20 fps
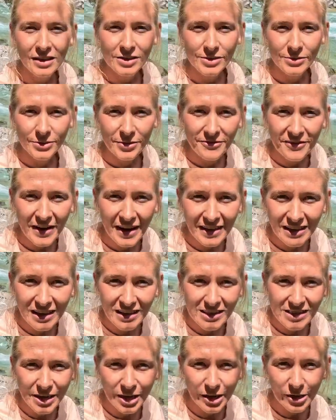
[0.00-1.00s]
So we found
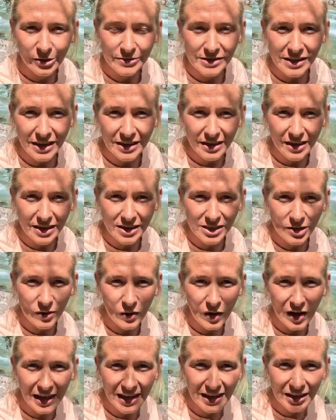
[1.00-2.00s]
ourselves a nice
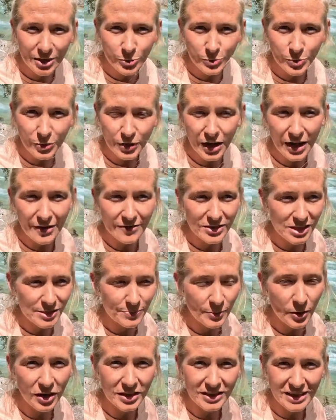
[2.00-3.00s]
quiet little private
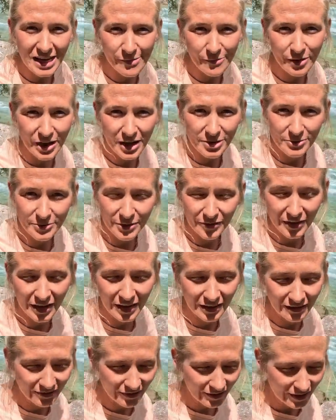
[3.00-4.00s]
spot down by the
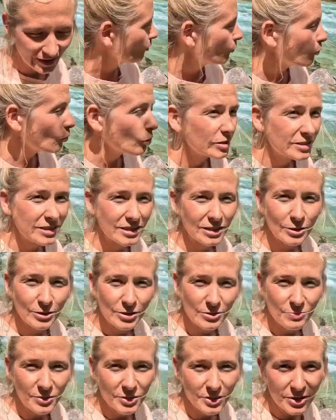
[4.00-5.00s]
river. Water
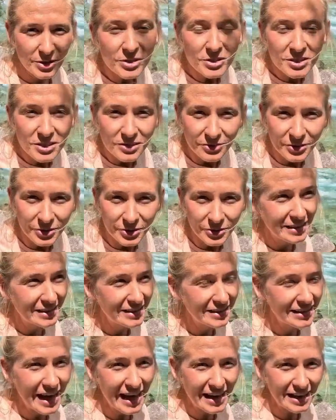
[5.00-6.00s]
looks beautiful,
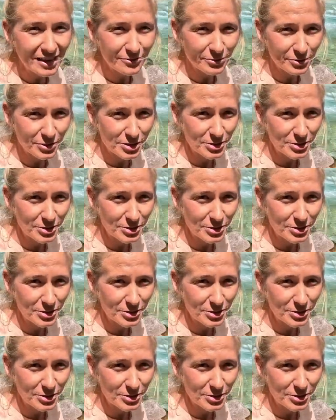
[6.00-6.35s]
gagging for a